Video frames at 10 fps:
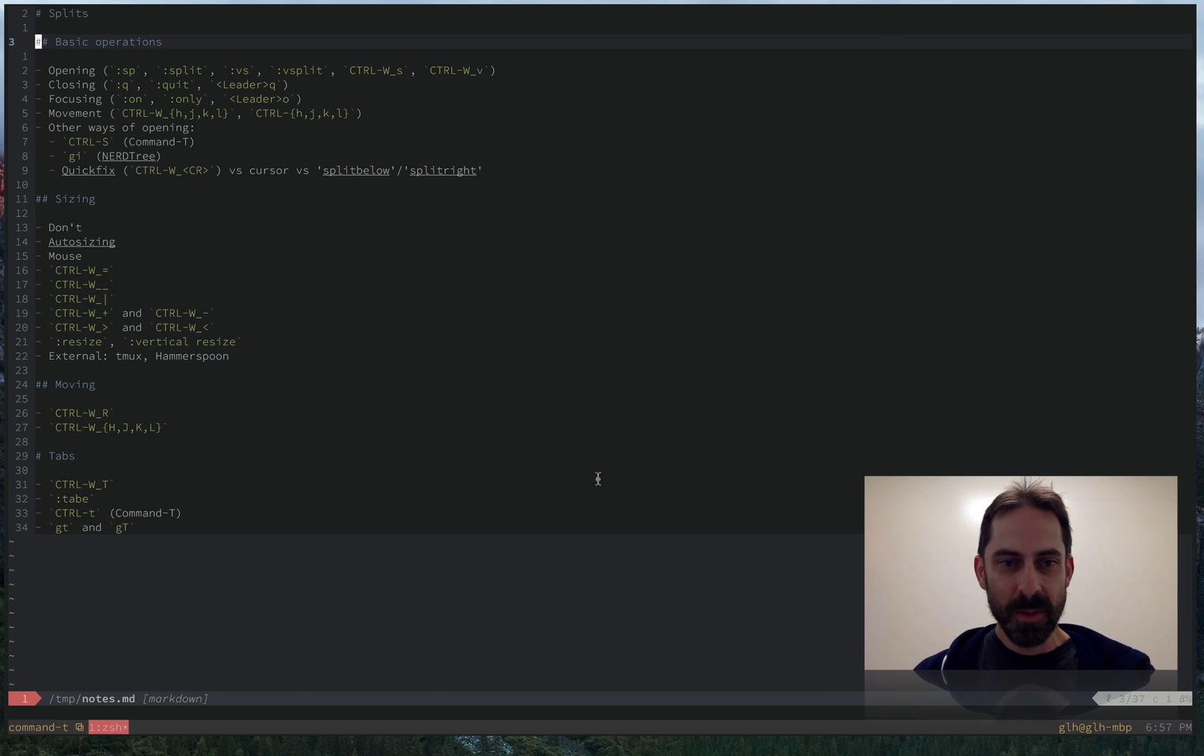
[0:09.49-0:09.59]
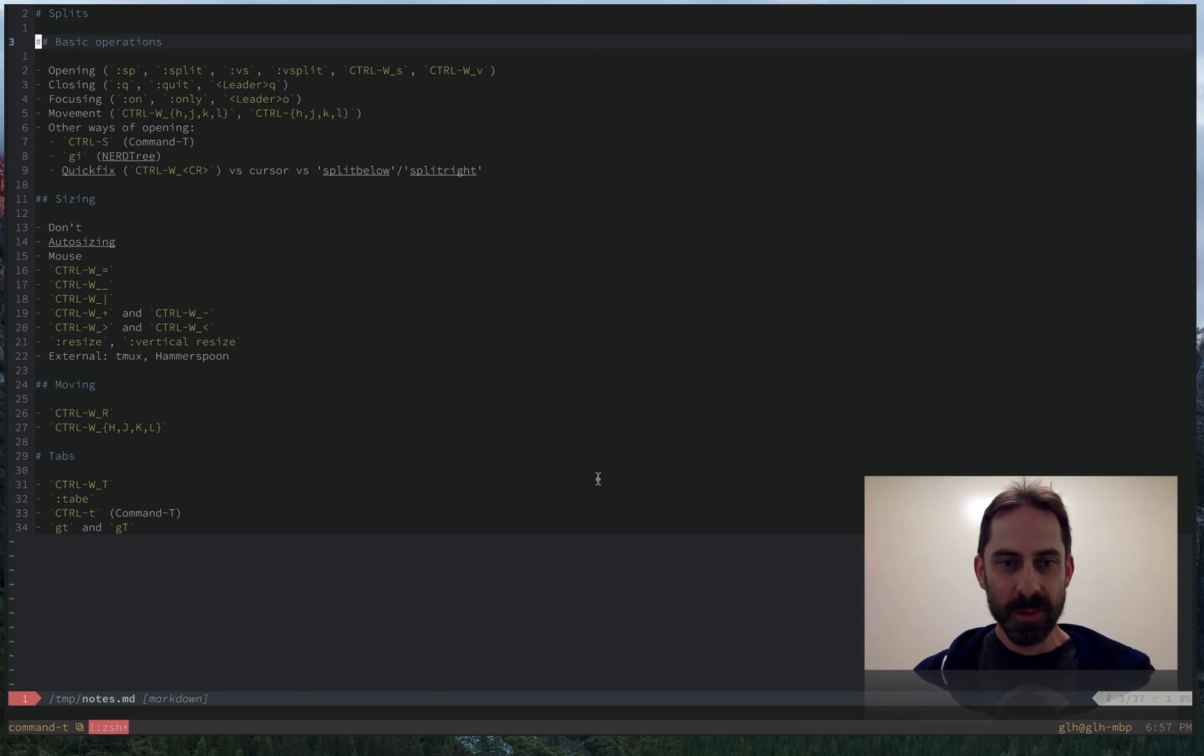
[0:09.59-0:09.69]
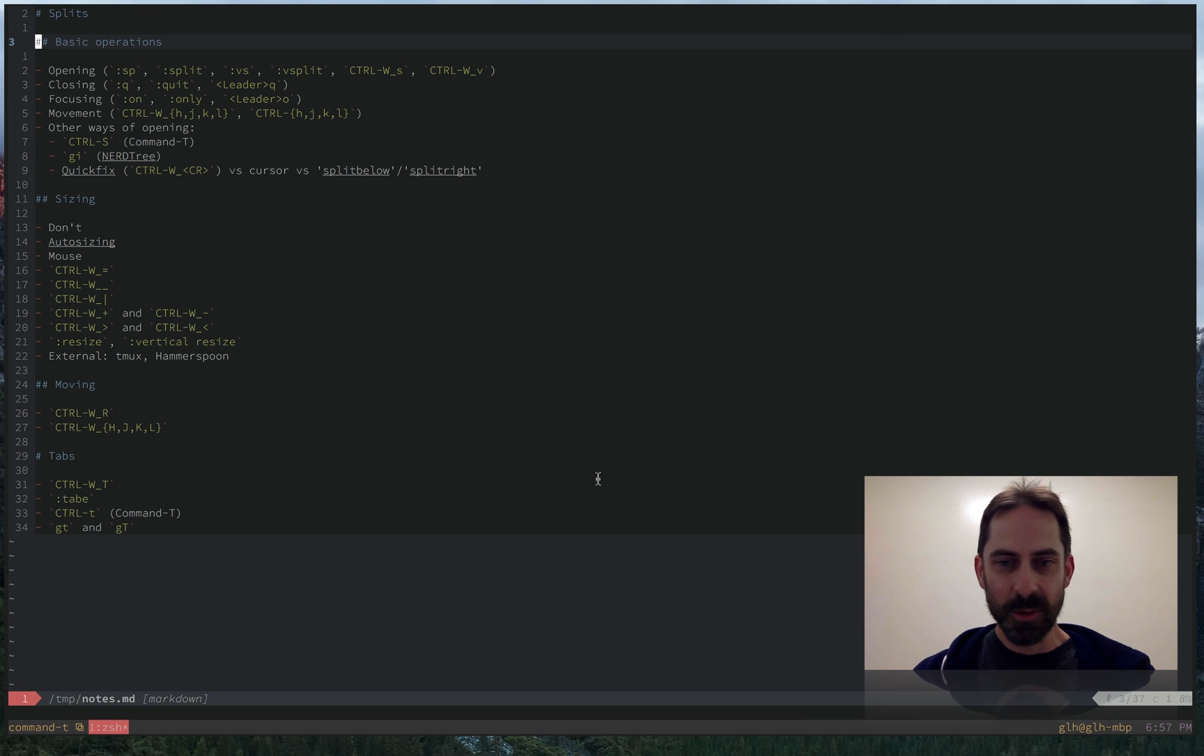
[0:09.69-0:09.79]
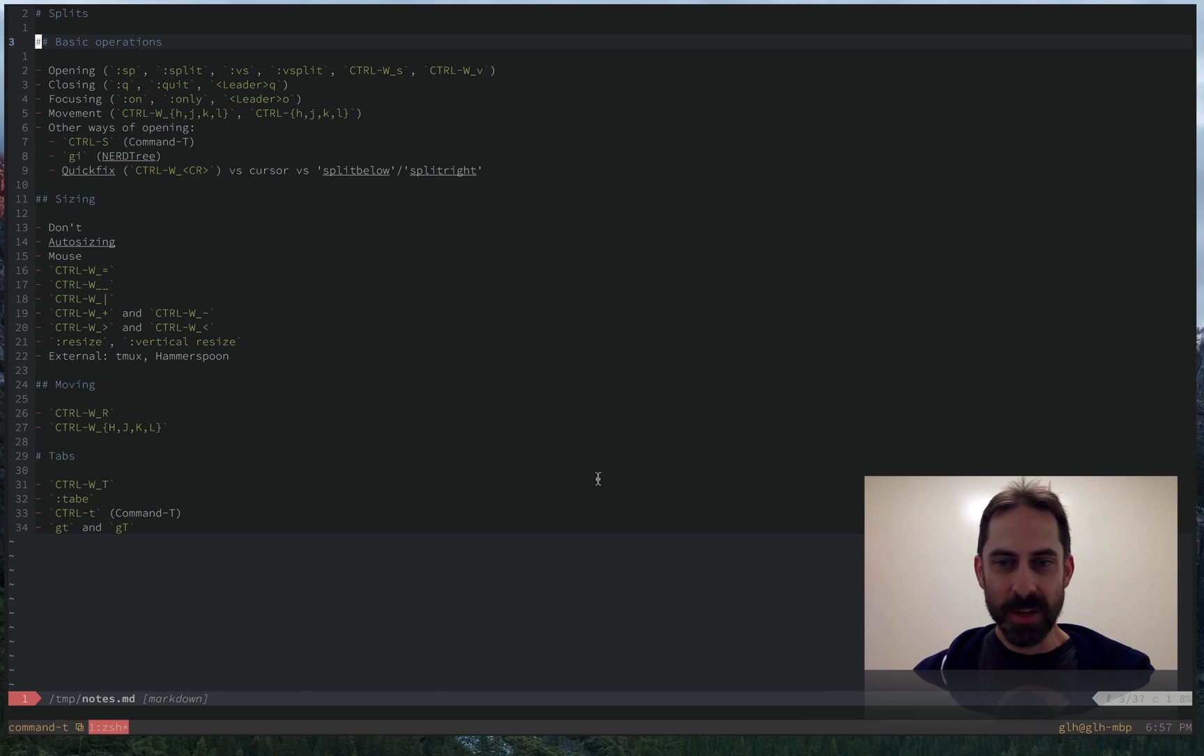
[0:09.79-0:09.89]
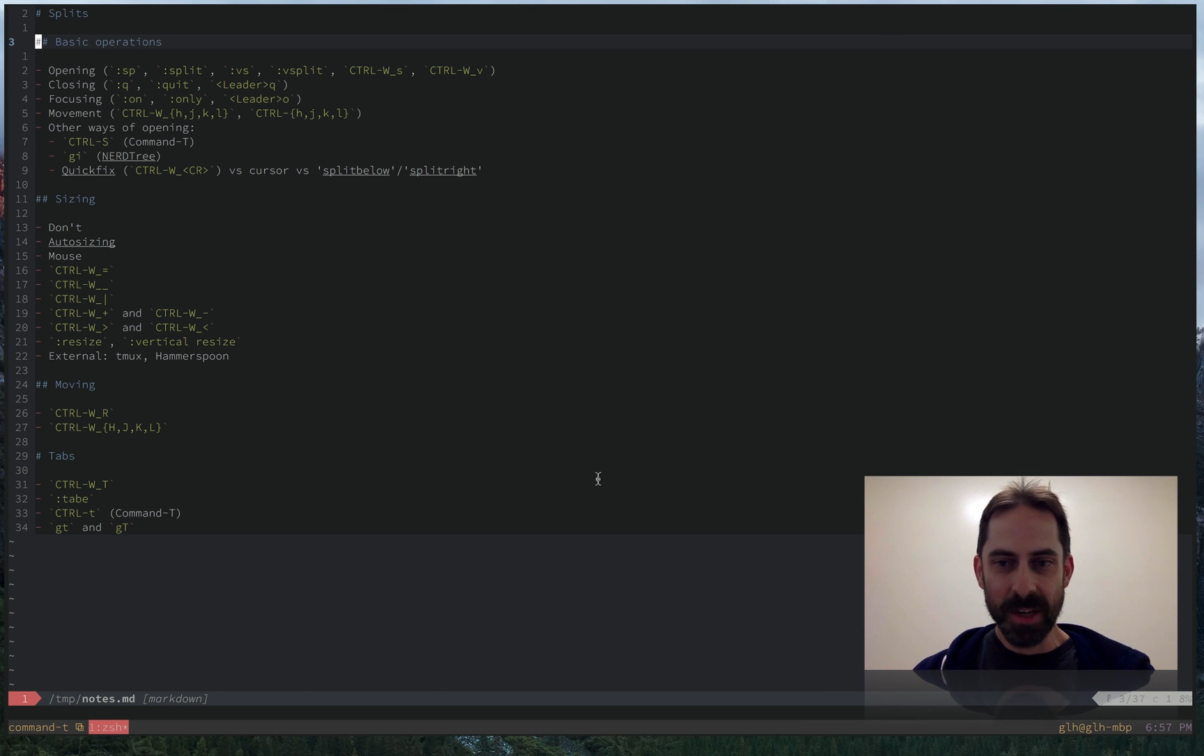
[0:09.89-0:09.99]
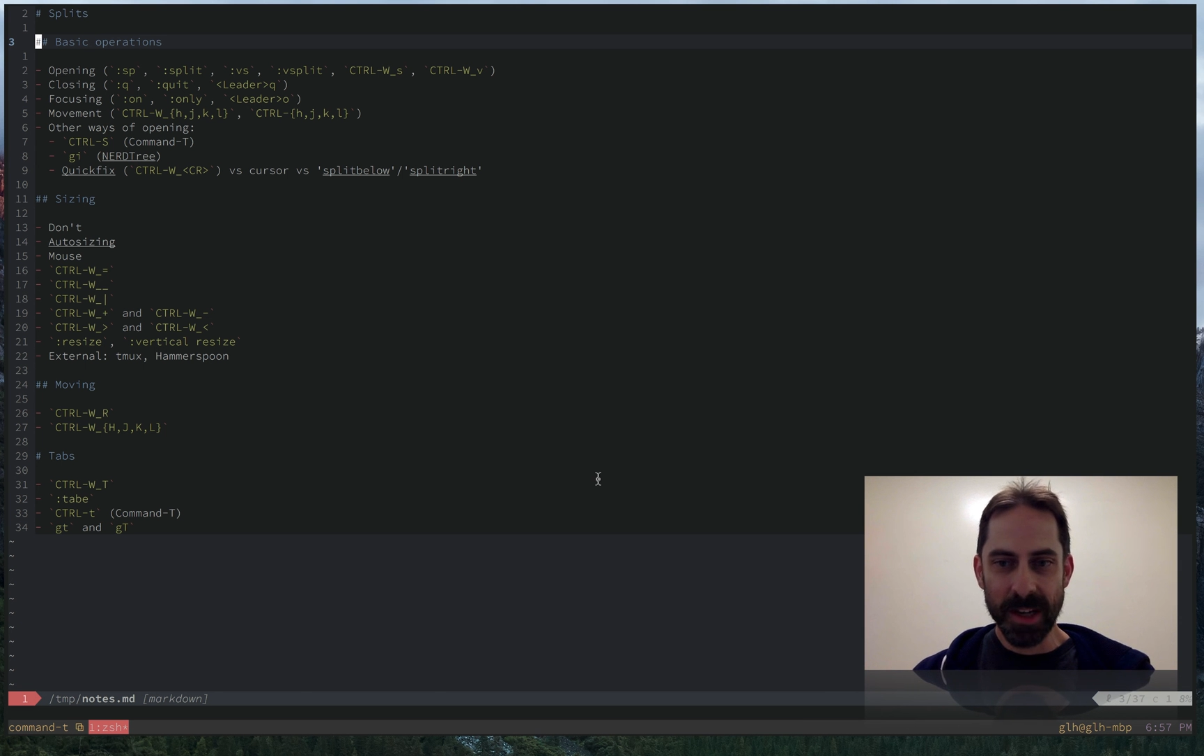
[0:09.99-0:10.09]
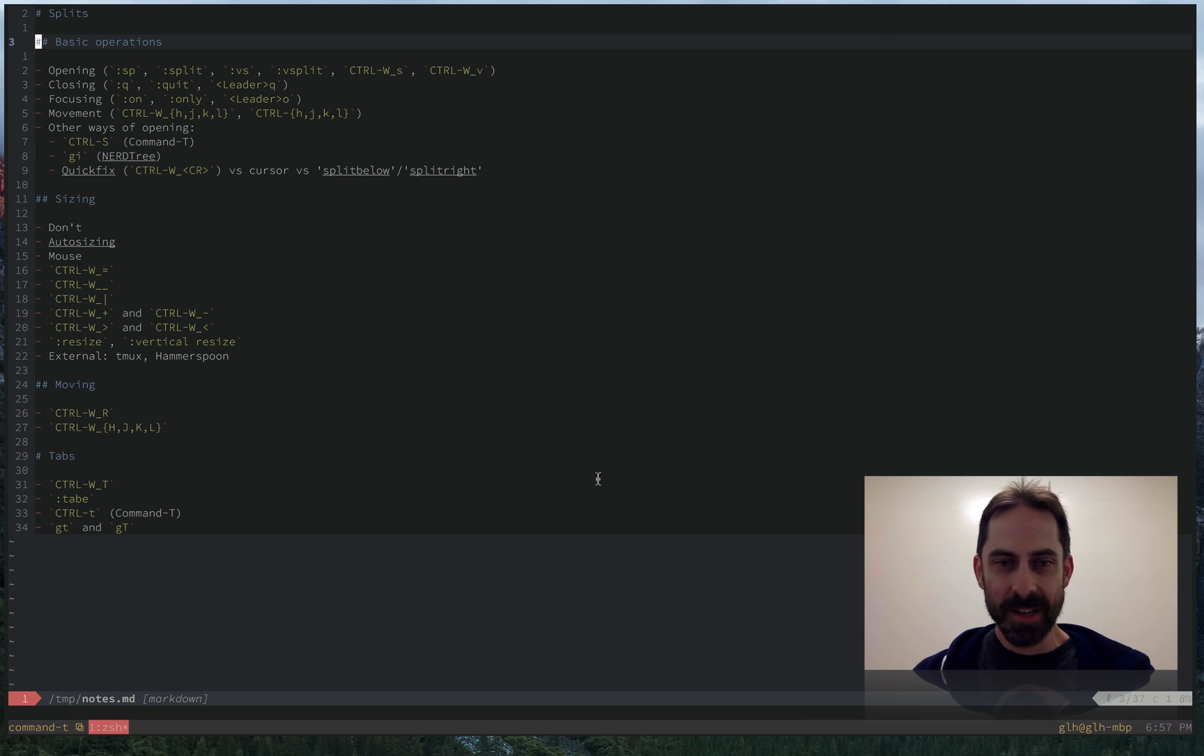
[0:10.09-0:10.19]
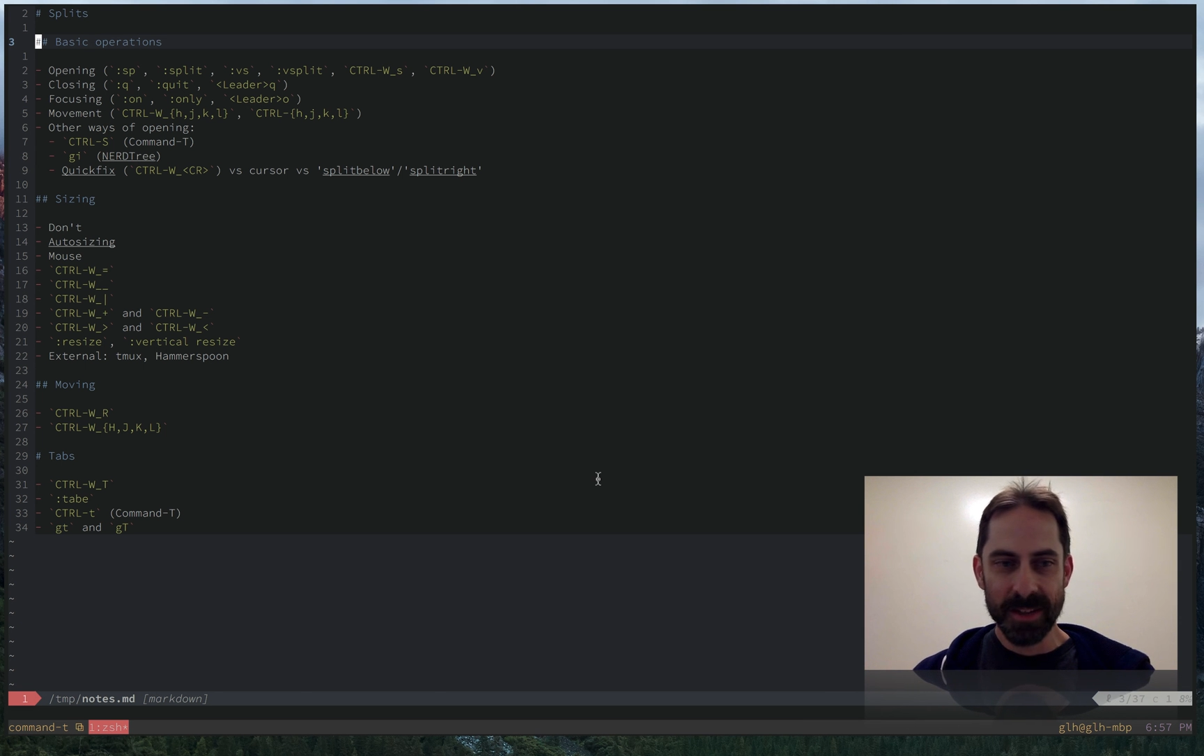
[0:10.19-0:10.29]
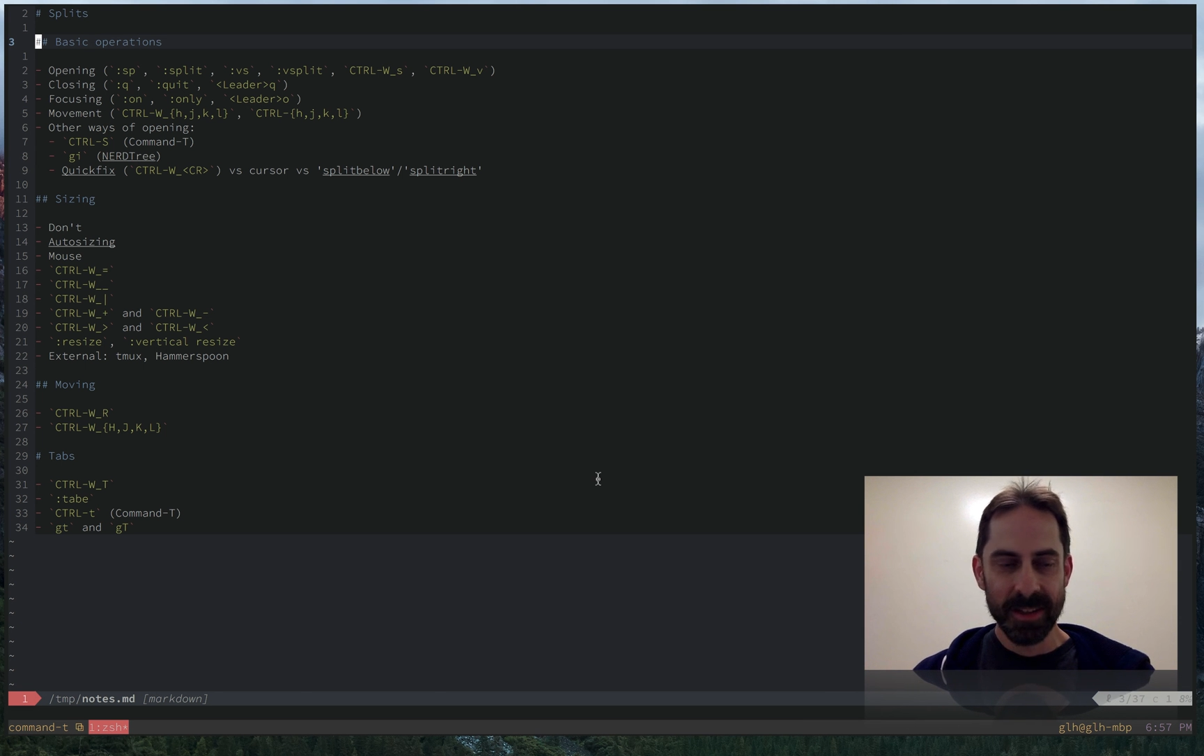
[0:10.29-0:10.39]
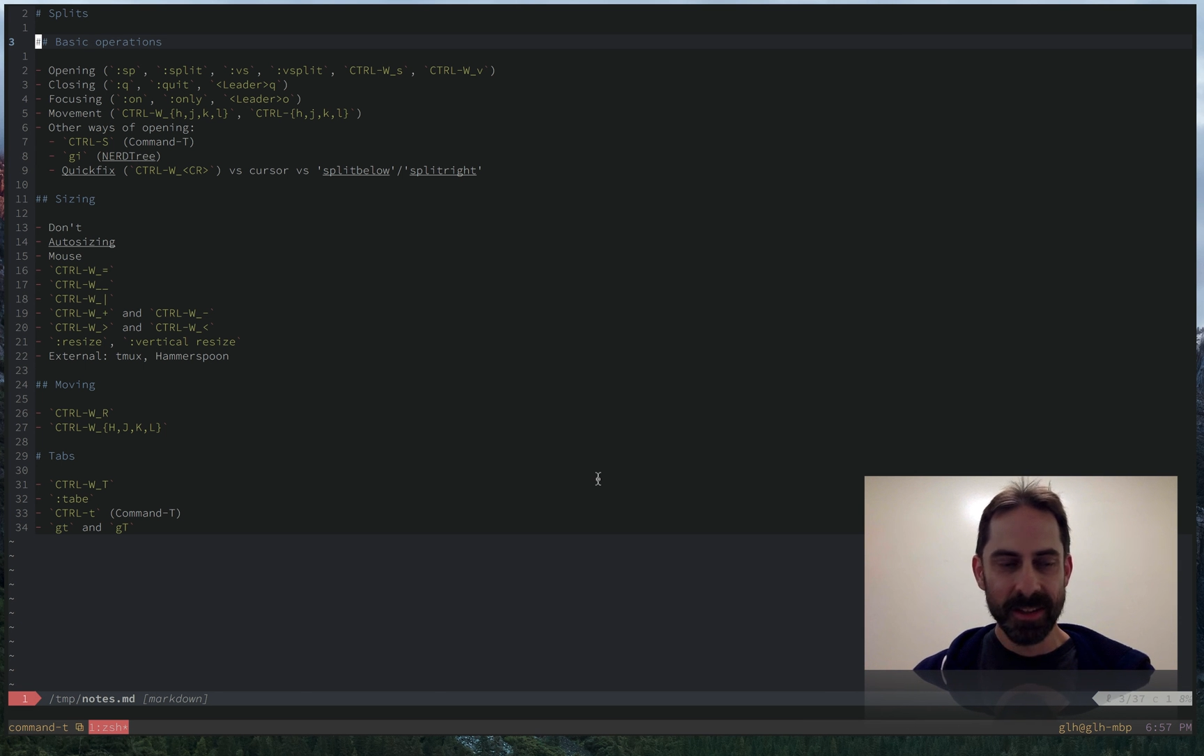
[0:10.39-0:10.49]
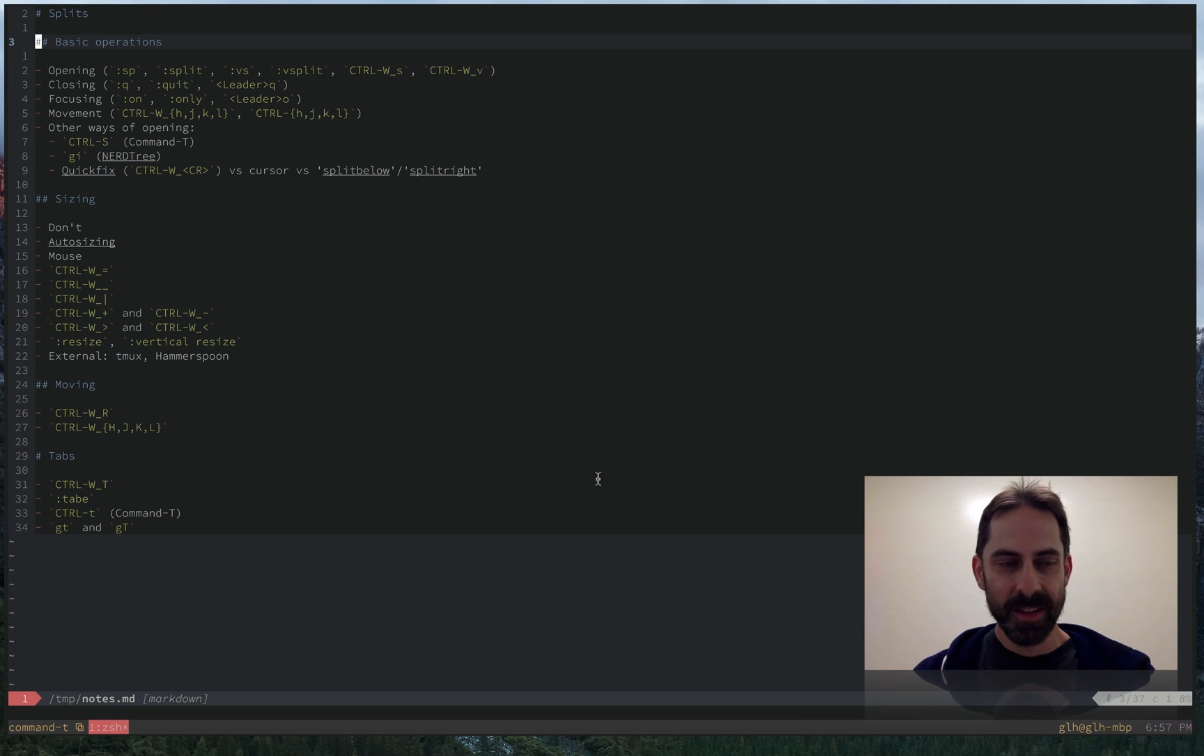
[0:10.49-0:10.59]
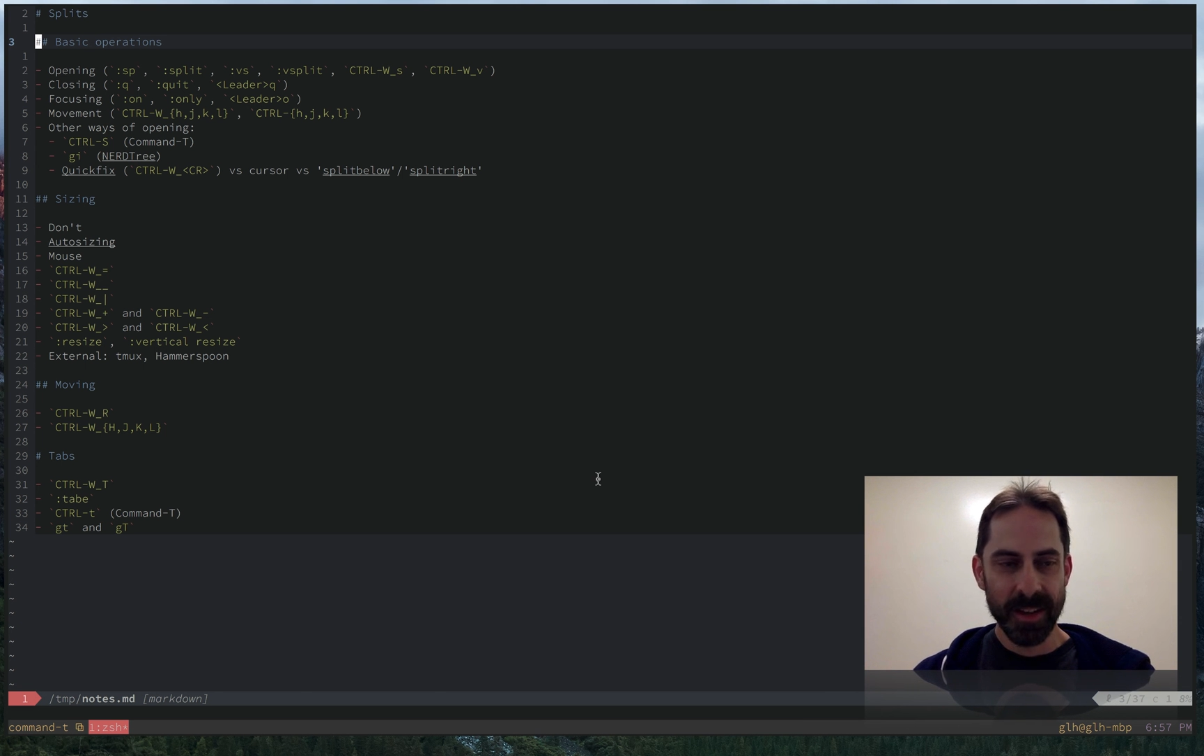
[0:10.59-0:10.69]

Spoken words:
screencast.